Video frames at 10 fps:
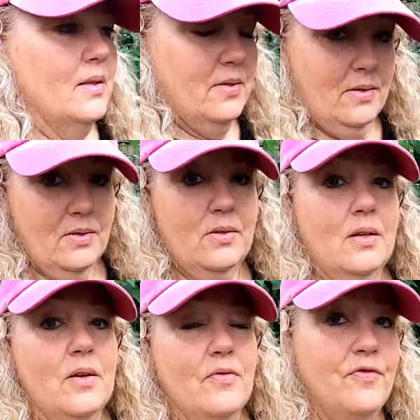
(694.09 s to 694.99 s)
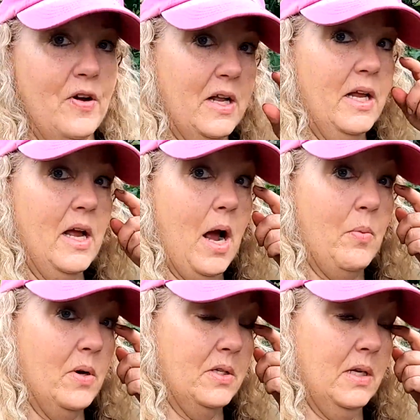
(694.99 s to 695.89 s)
this is funny. I
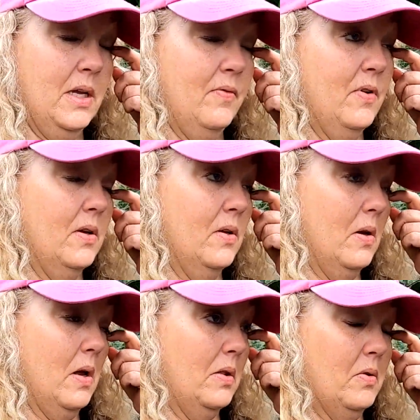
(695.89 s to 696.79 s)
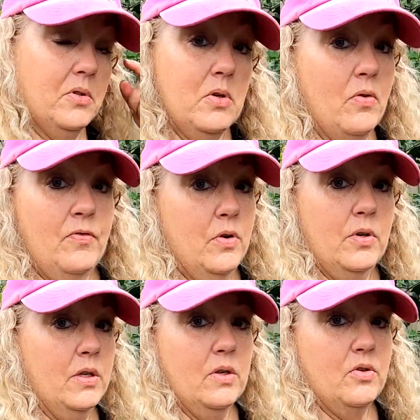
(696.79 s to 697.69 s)
wasn't even, there was no
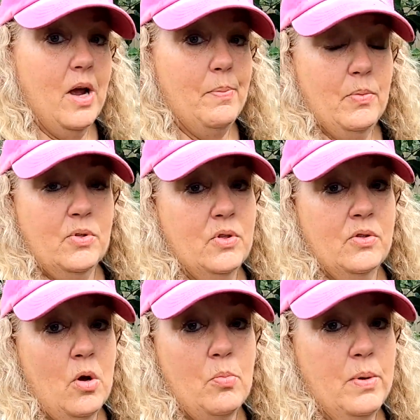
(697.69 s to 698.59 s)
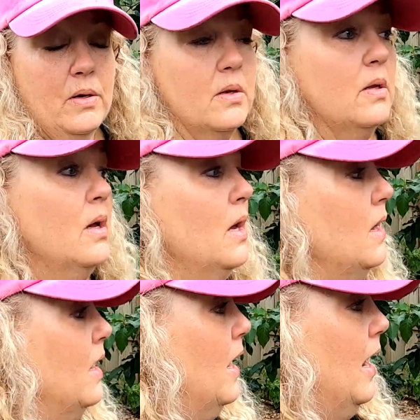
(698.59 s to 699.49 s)
food in the trap. It was just open.
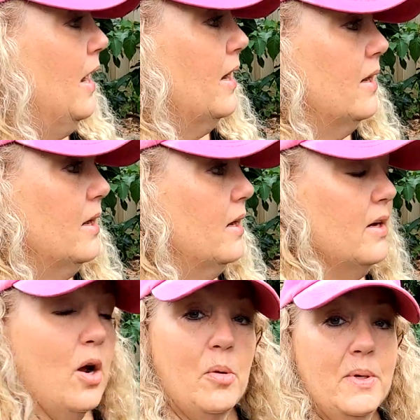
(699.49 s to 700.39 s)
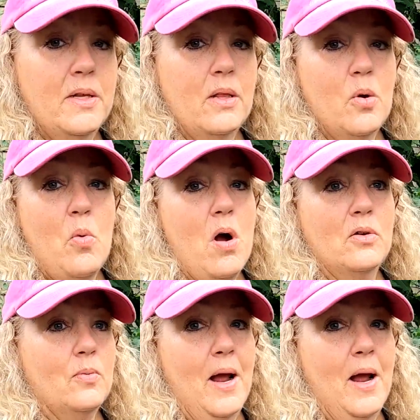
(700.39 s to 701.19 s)
And an armadillo walked